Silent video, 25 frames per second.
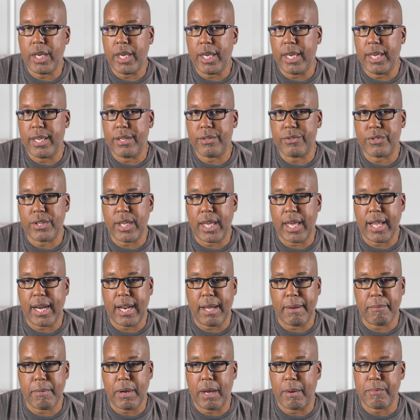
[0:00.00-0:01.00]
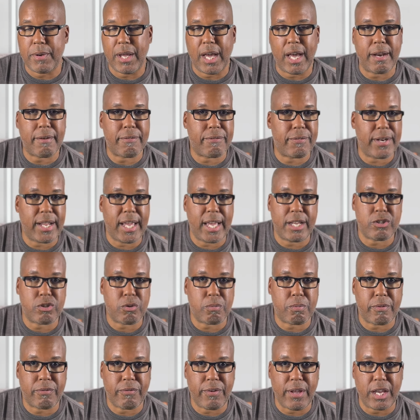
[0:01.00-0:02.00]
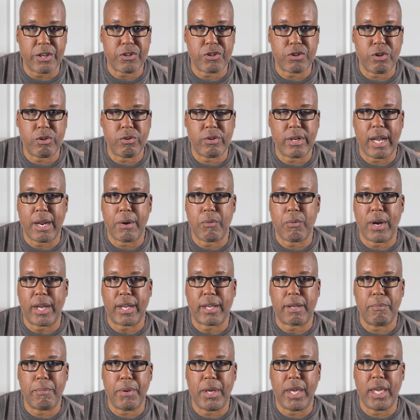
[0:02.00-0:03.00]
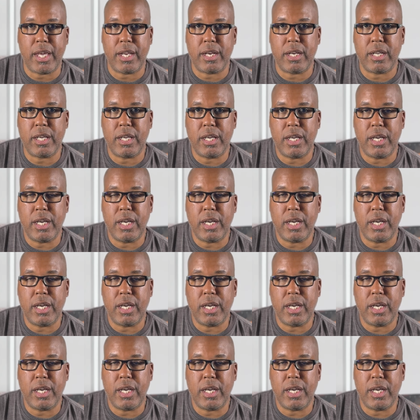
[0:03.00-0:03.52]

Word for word: is that I'm not a financial professional, and I recommend